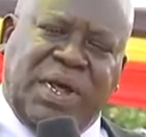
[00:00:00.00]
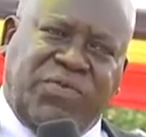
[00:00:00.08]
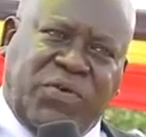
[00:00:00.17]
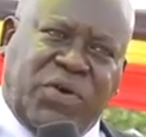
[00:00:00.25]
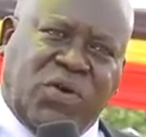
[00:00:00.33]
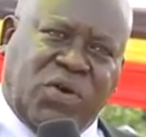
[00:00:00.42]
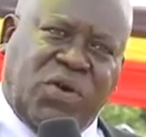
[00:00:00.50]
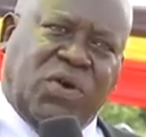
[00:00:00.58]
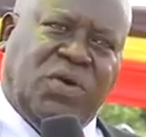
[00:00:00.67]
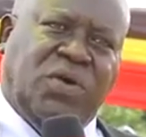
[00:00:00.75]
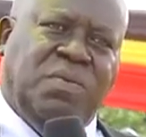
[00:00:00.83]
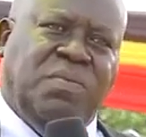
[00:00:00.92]
at 4
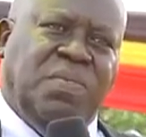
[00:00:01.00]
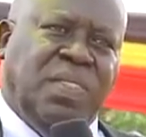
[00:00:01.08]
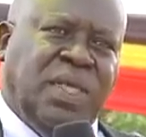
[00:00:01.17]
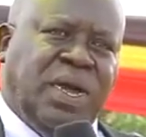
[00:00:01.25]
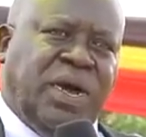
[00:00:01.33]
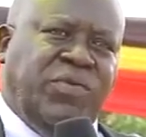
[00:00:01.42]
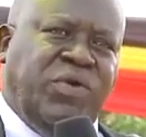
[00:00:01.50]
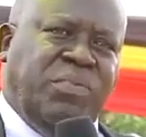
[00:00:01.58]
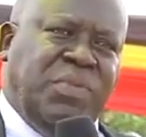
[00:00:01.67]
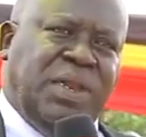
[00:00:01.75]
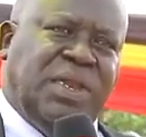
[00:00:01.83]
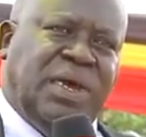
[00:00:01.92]
o'clock. Can we
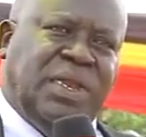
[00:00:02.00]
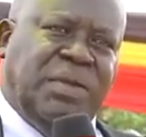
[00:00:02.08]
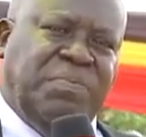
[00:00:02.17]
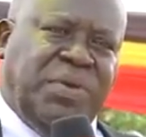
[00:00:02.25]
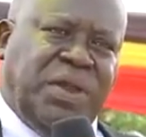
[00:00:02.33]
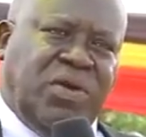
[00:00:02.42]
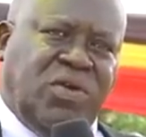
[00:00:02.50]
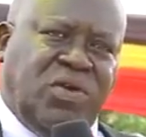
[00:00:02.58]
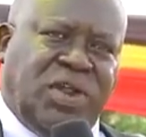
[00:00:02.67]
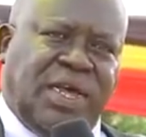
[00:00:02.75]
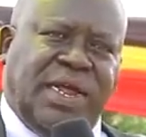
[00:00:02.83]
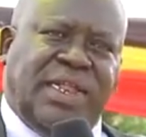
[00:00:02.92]
meet at Imperial
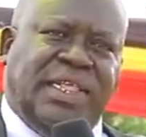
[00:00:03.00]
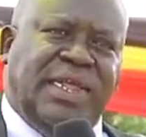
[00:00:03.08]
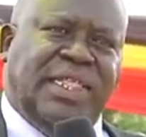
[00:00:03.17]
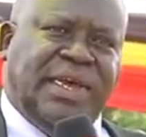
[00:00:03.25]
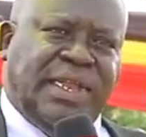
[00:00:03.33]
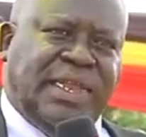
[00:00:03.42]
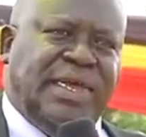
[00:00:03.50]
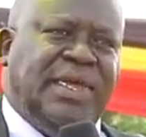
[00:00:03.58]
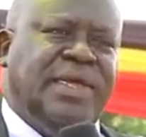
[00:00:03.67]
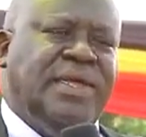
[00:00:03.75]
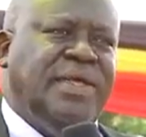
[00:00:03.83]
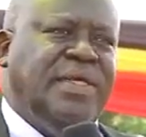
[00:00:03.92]
Hotel at
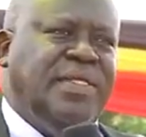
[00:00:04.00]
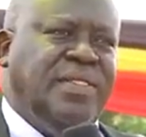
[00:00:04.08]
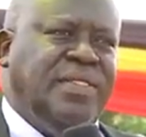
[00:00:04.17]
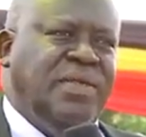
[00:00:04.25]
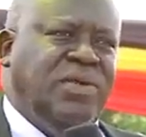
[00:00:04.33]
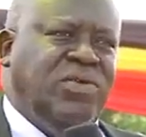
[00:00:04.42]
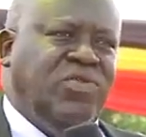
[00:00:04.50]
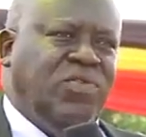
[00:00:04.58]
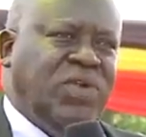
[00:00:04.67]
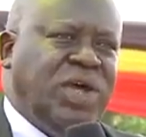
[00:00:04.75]
3:30 so